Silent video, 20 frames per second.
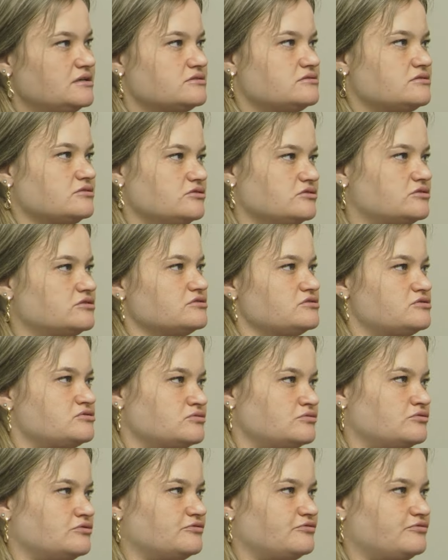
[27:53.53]
so you can
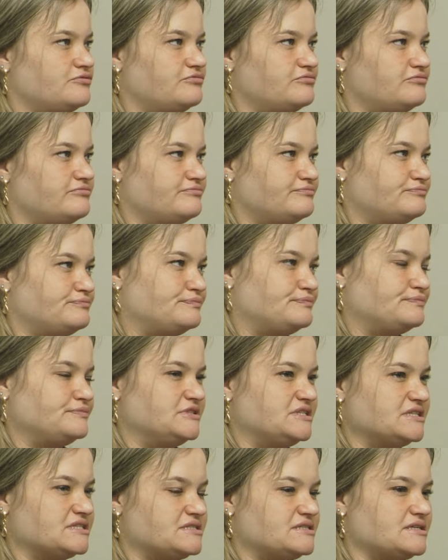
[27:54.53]
sort of
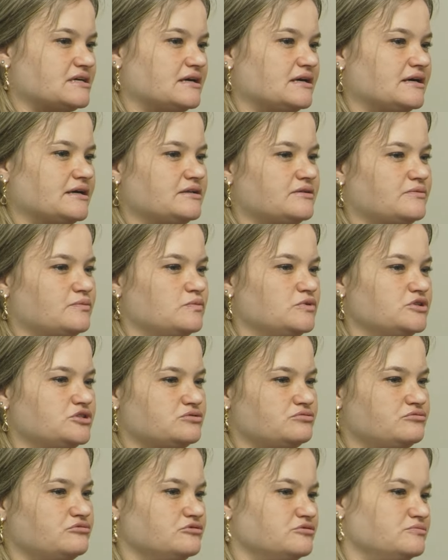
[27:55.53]
decide
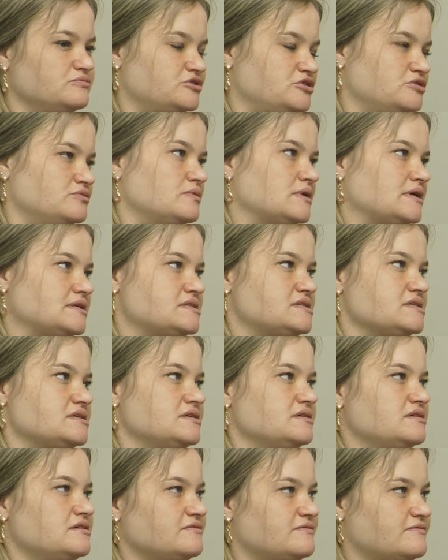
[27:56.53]
which rooms you
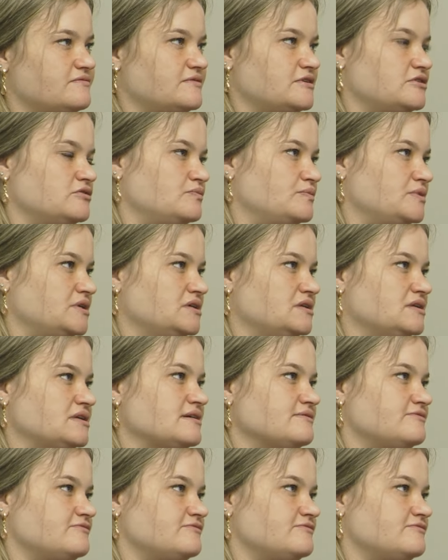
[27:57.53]
wanted and if it'll be enough